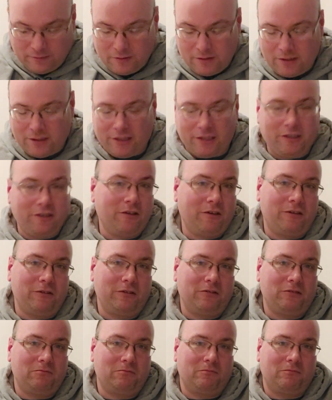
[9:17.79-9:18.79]
And then, you know,
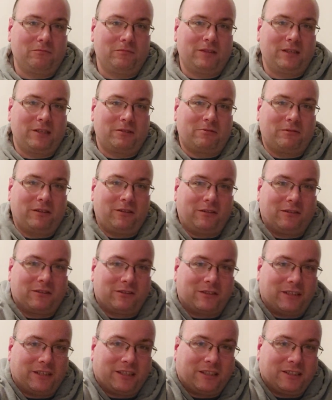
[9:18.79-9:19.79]
that's what it
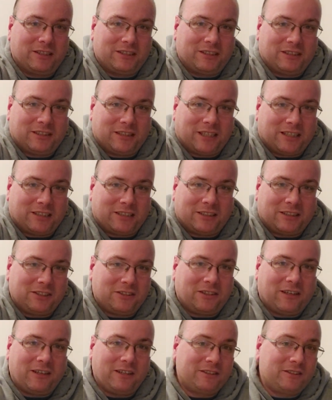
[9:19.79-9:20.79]
looks like. It's a zesty
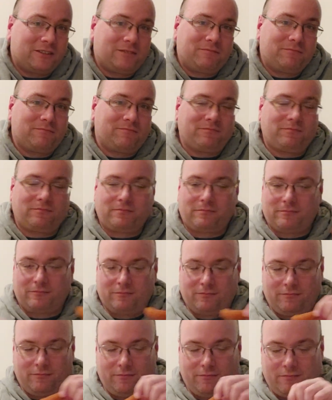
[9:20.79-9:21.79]
sauce.
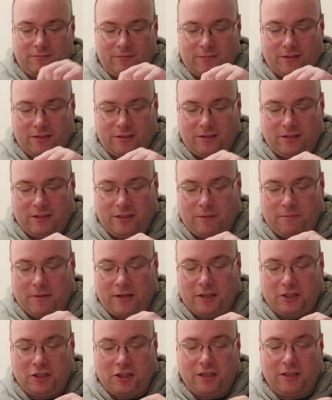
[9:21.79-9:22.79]
Dip
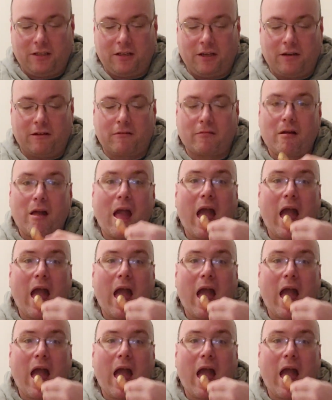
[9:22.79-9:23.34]
that shit in there.